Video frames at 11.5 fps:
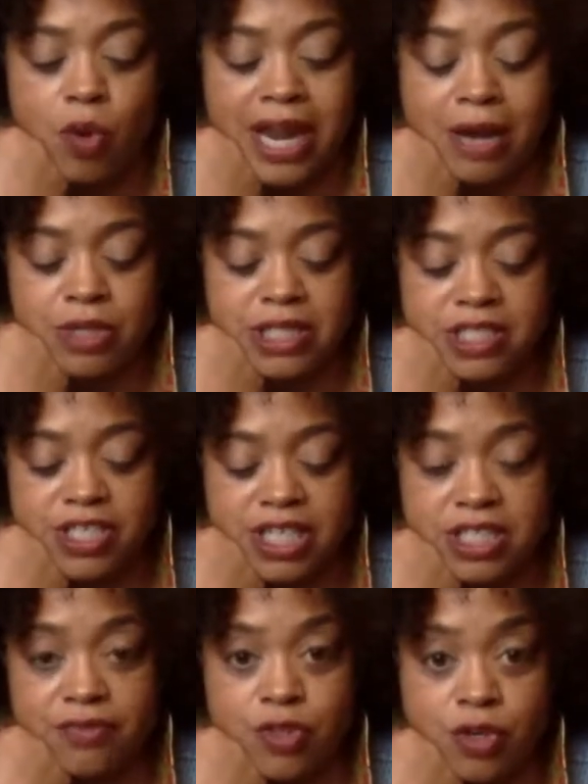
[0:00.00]
what I would
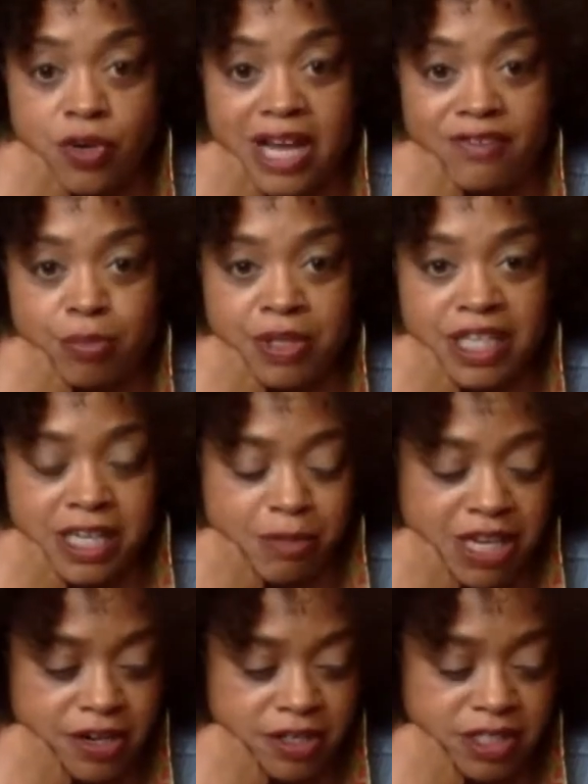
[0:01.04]
suggest if you don't have a panini
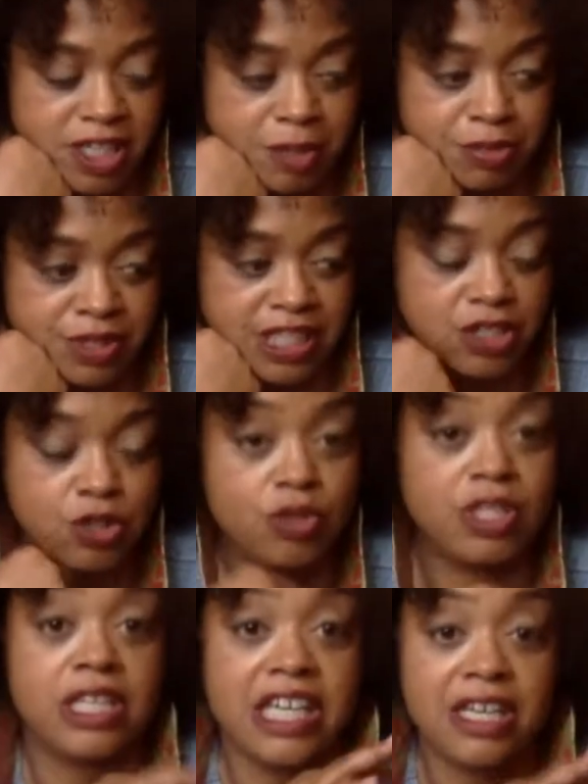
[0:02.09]
maker is a couple things. You
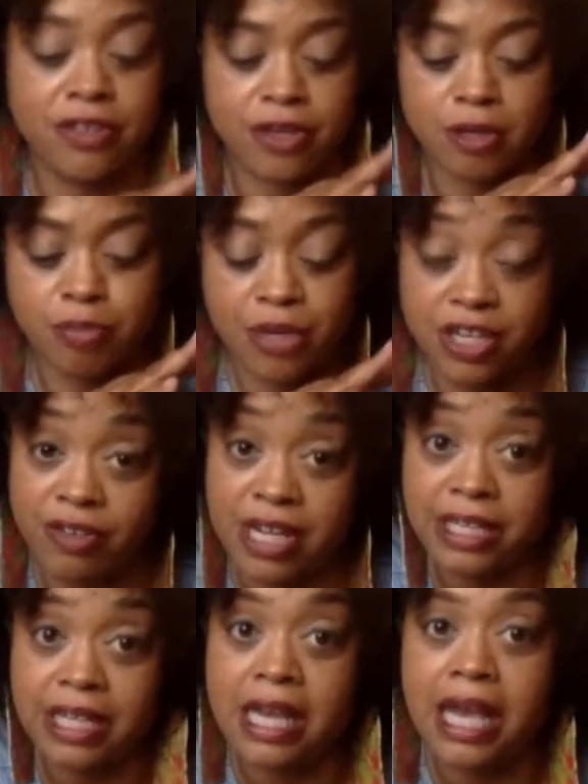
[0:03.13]
could either butter
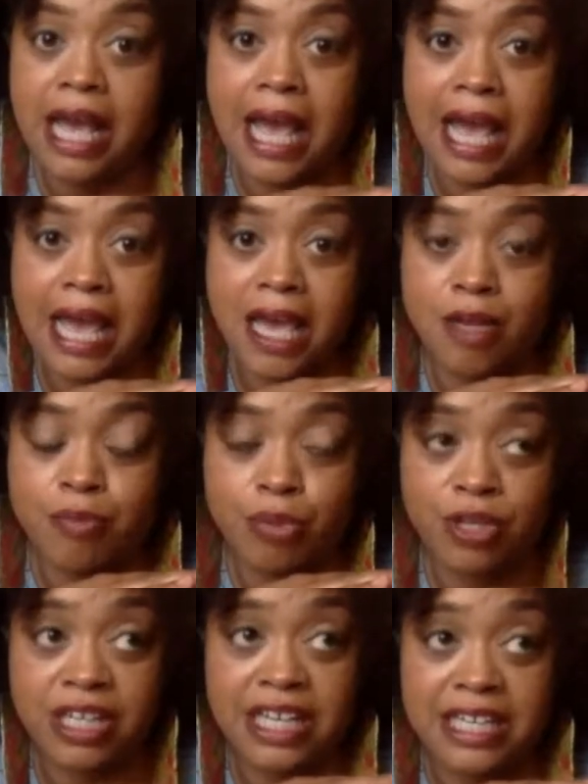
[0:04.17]
it and
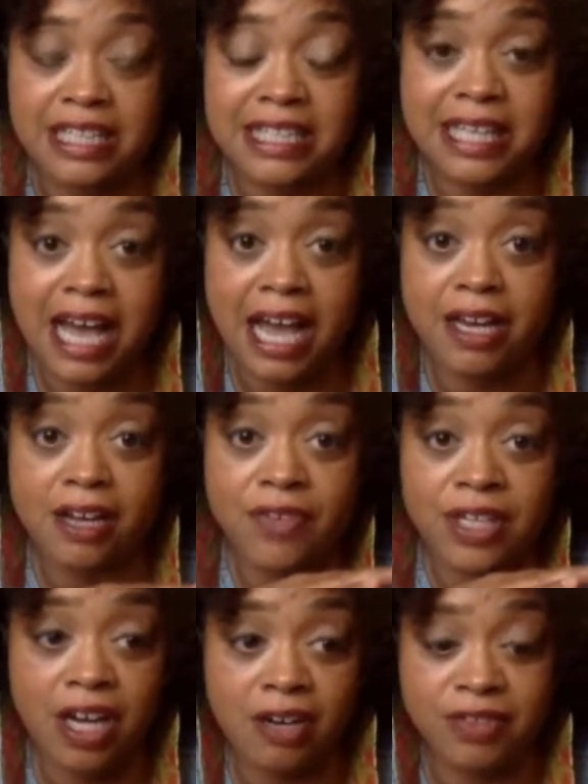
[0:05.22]
put it inside of
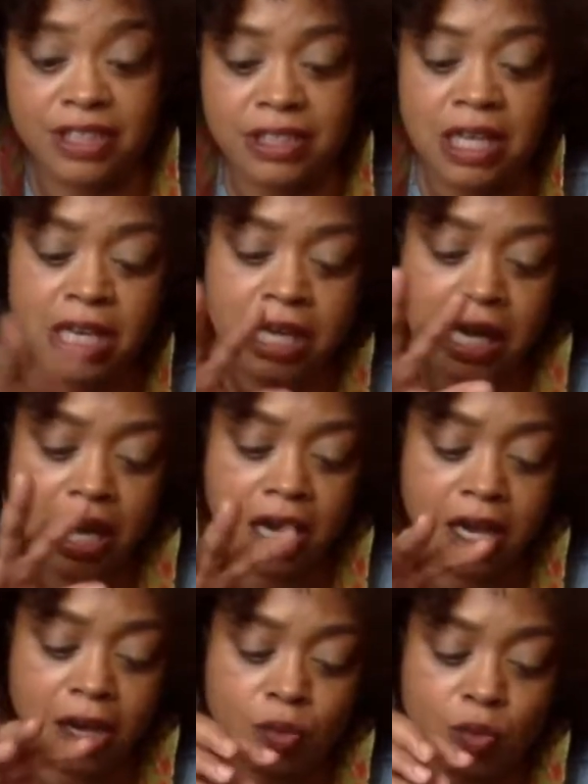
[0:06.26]
an oven
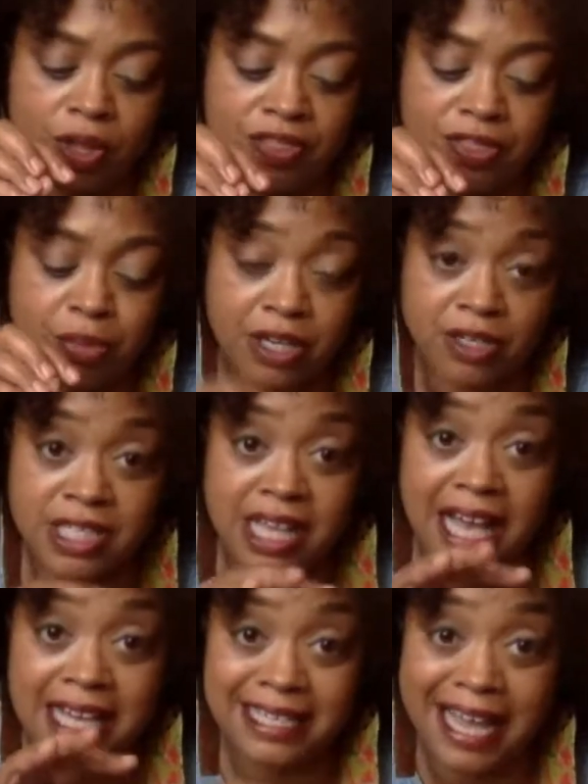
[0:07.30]
with the butter
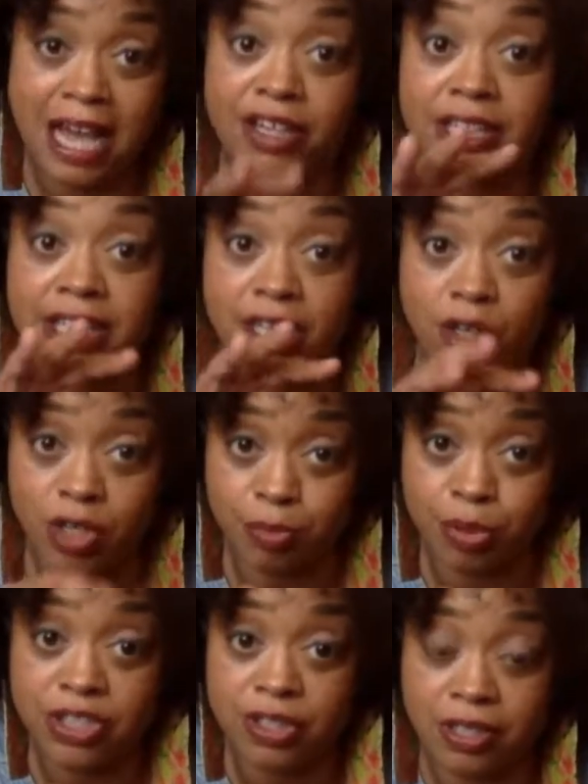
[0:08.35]
side down, and then go to
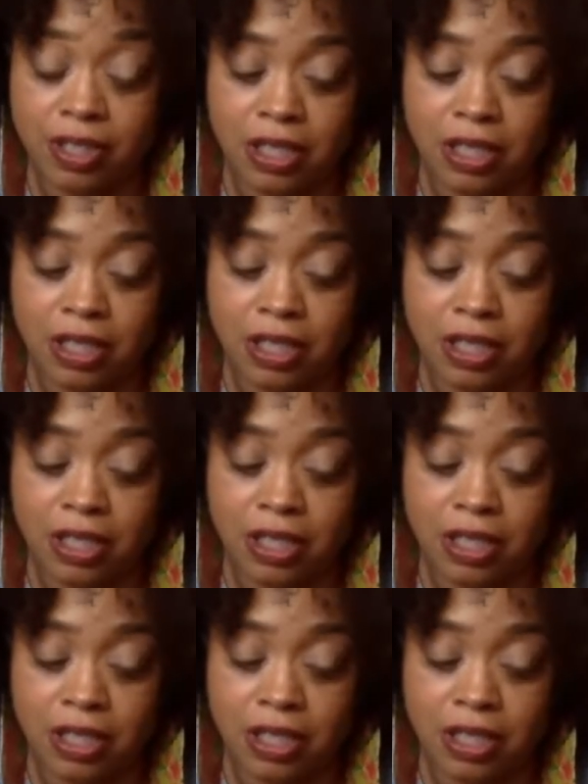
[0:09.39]
put